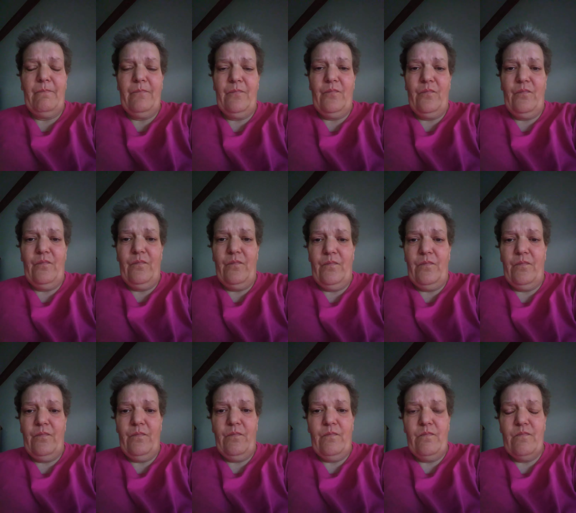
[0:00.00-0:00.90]

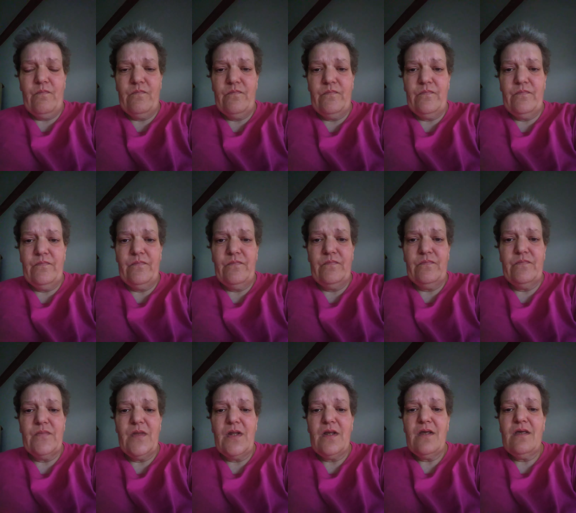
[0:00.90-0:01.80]

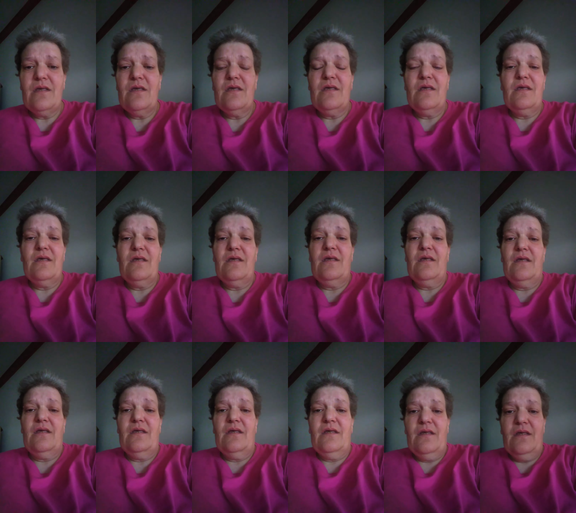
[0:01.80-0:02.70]
Nobody speaks.